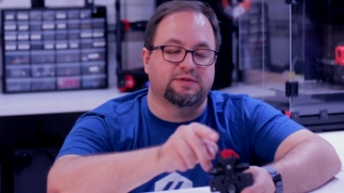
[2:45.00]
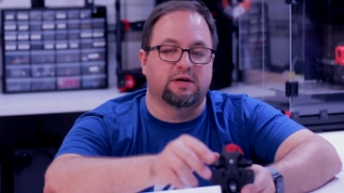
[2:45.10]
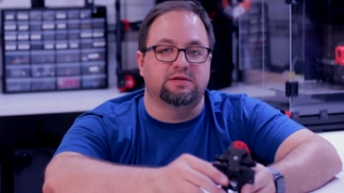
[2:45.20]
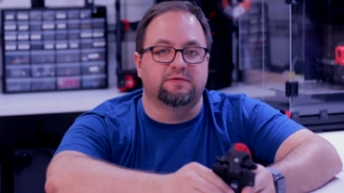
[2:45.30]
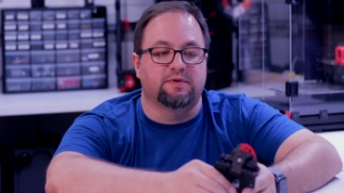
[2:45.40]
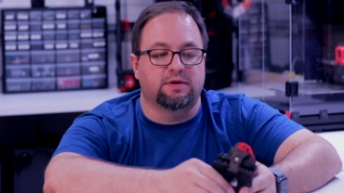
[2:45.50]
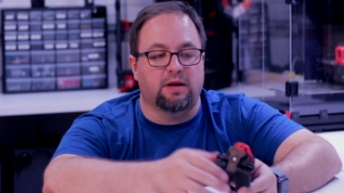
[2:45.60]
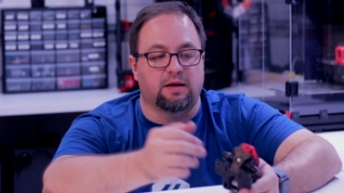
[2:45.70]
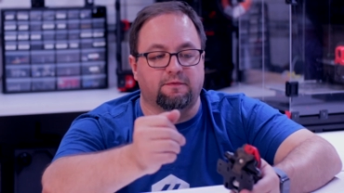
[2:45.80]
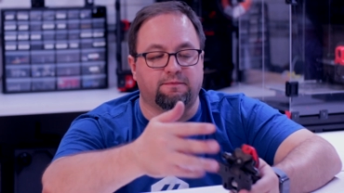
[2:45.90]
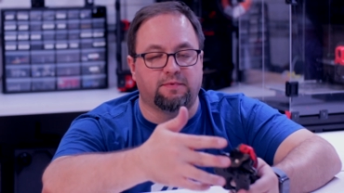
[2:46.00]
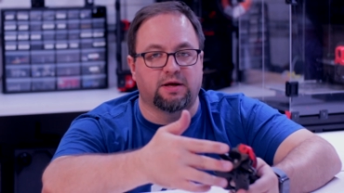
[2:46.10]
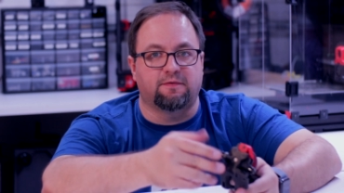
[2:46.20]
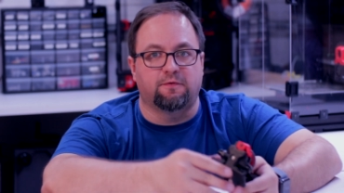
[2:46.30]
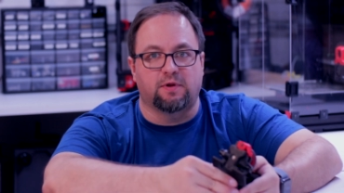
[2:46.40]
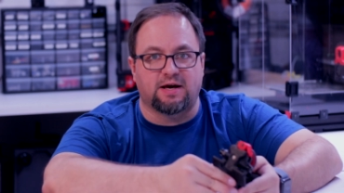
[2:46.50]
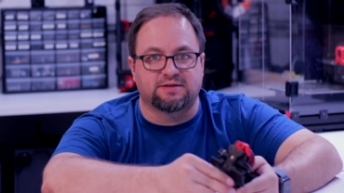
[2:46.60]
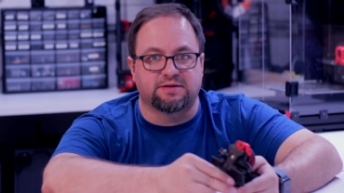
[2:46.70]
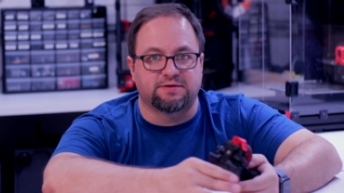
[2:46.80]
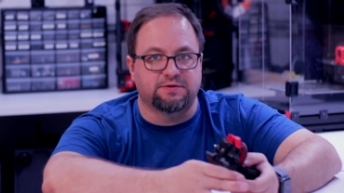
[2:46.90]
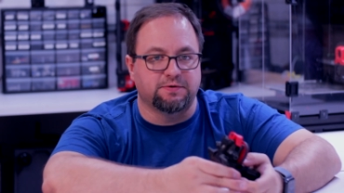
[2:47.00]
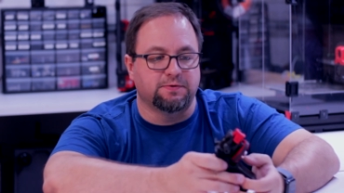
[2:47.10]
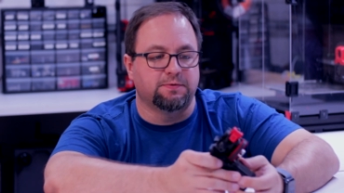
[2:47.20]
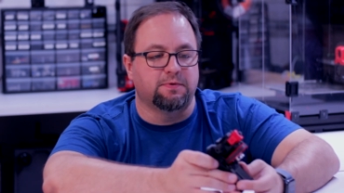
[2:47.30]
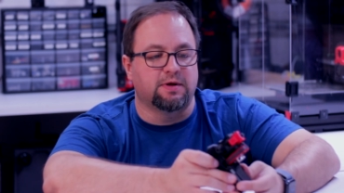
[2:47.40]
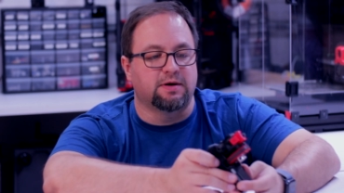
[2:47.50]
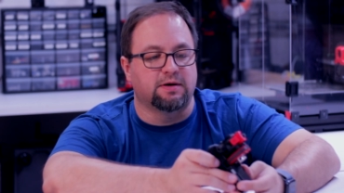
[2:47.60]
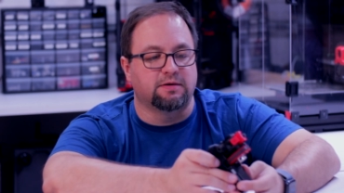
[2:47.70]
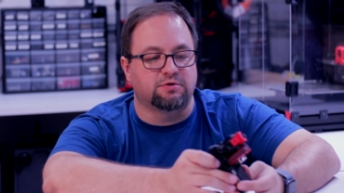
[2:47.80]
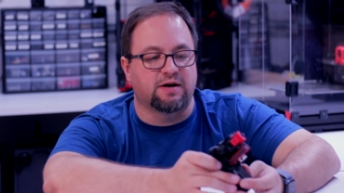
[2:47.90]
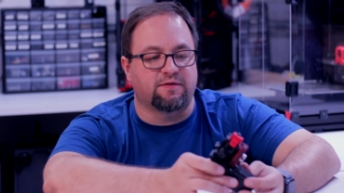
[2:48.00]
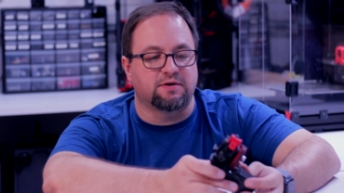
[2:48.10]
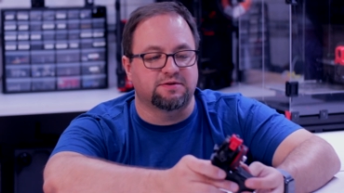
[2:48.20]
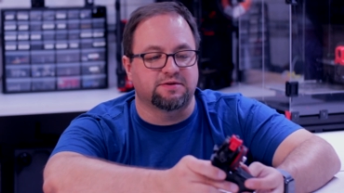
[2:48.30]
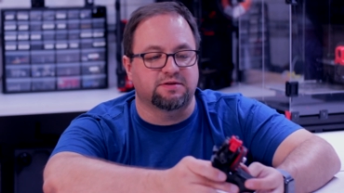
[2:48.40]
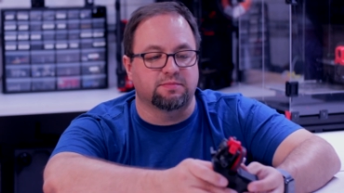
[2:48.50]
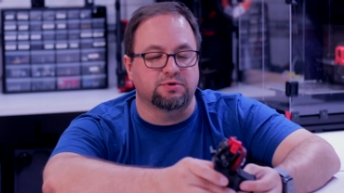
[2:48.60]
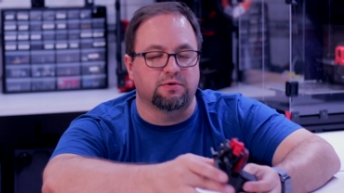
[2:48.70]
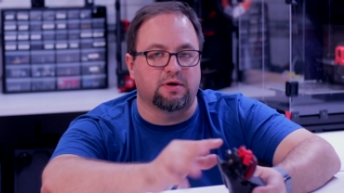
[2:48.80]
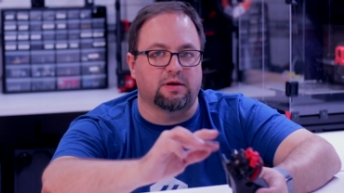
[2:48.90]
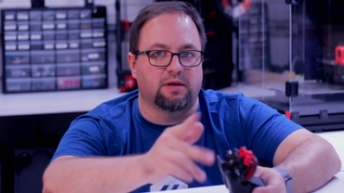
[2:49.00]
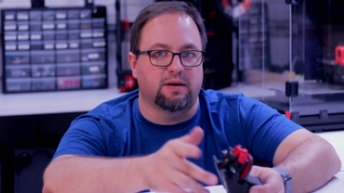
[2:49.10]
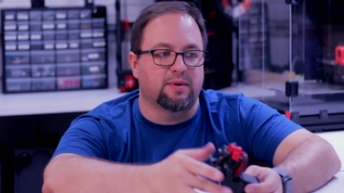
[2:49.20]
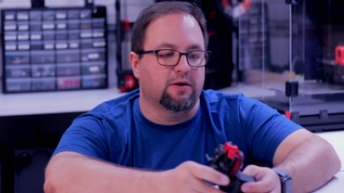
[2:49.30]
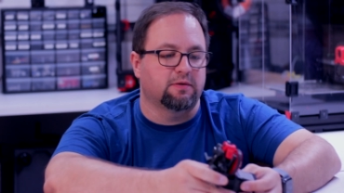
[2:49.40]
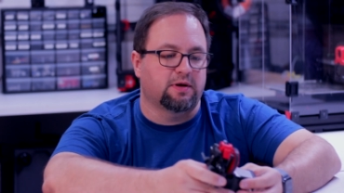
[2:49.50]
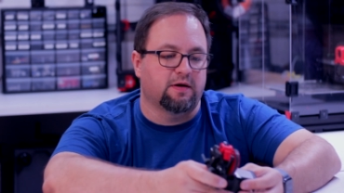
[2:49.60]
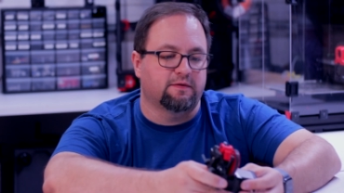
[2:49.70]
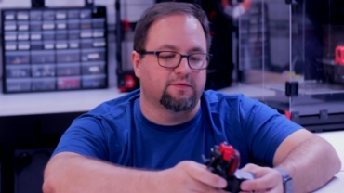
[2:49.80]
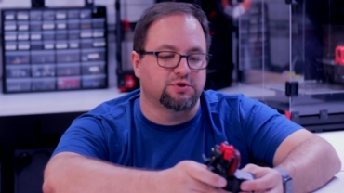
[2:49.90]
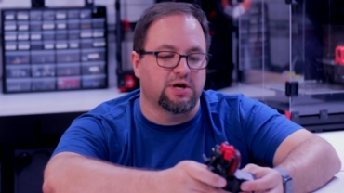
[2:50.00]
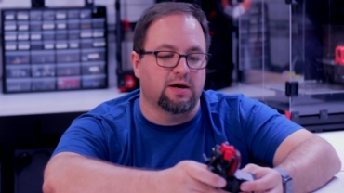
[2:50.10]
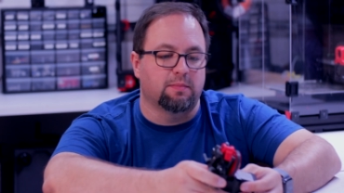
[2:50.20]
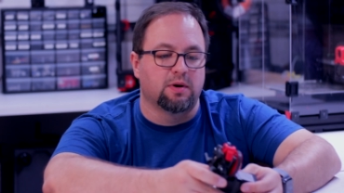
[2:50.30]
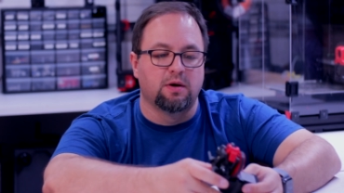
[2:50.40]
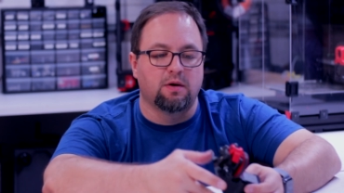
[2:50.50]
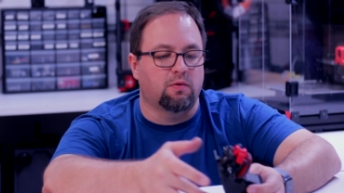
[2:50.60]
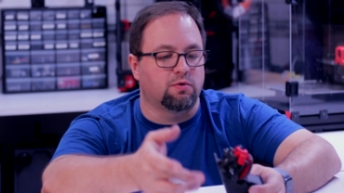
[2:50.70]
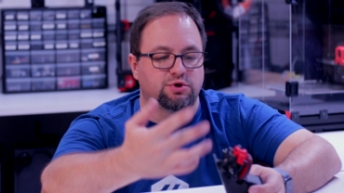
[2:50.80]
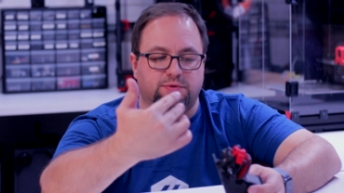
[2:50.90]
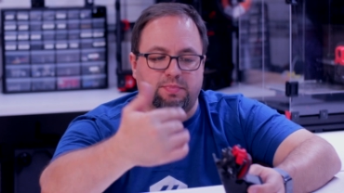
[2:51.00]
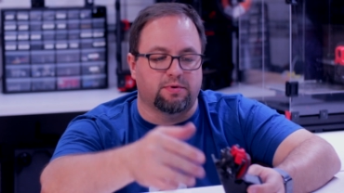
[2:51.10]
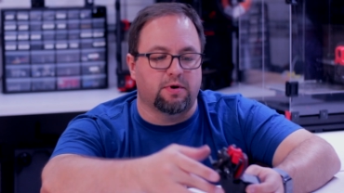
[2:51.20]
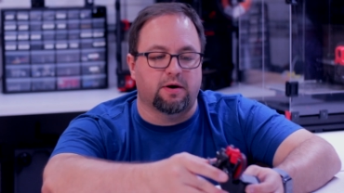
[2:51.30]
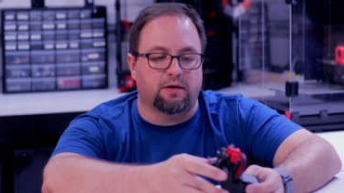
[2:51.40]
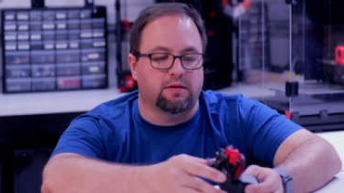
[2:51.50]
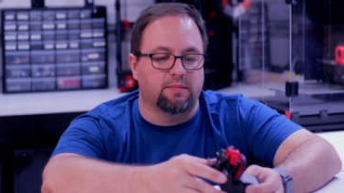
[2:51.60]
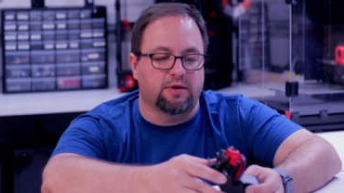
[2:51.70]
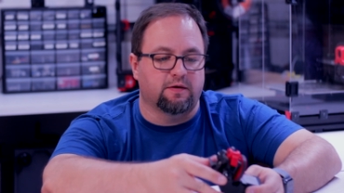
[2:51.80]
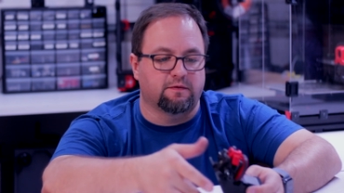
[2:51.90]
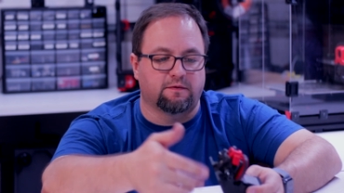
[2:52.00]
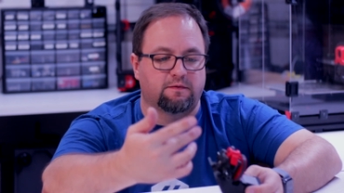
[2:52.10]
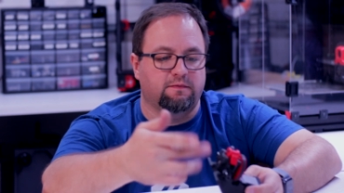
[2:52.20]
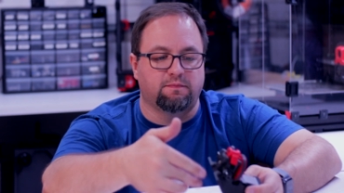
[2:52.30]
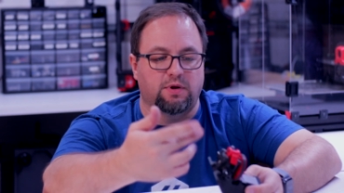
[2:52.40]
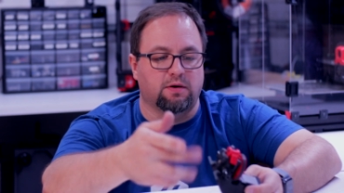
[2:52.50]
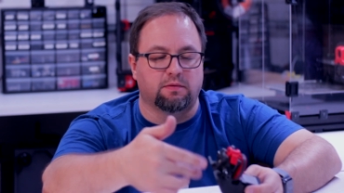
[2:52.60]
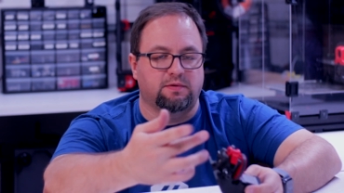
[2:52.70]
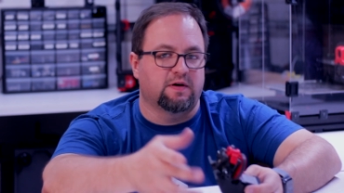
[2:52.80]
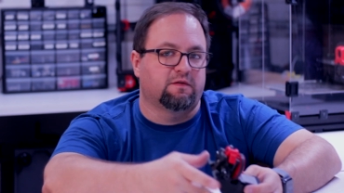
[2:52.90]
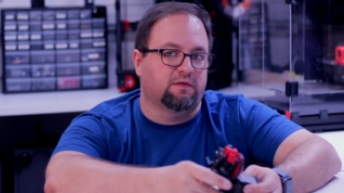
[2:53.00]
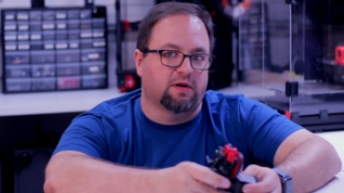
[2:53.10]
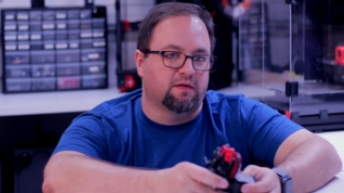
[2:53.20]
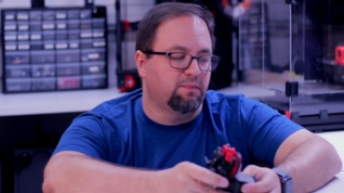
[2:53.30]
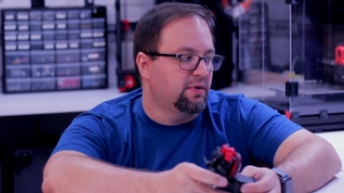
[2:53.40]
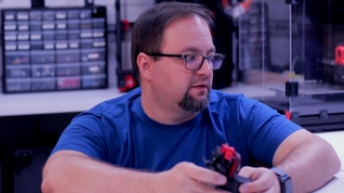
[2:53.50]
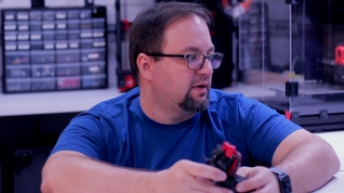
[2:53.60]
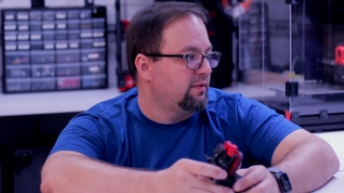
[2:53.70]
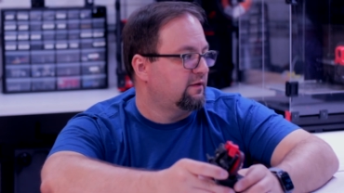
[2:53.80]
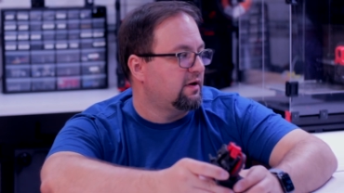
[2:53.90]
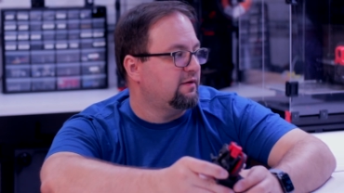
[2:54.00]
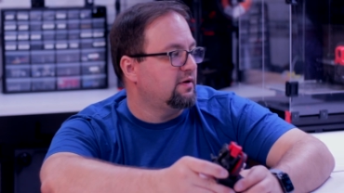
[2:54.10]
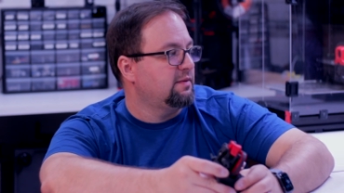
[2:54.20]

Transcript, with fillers: sides of it and get full access to the drive gear system so you can clean them out in case of a jam or just periodically because, you know, dust gets built up inside of